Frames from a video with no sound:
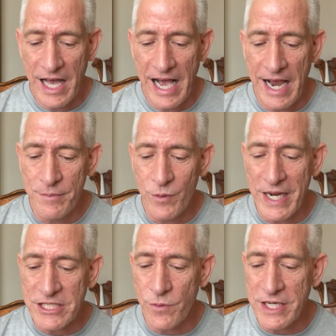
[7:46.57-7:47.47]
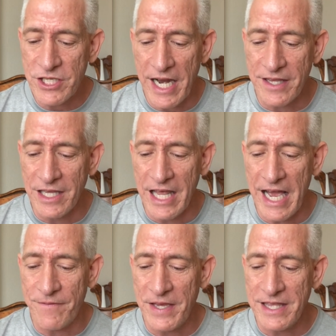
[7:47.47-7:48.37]
I am the resurrection and the
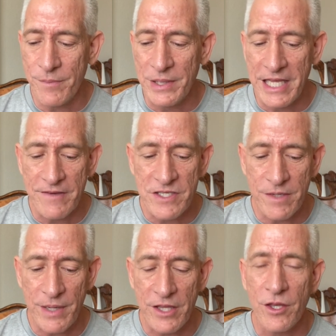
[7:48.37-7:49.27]
life. He that believes in me,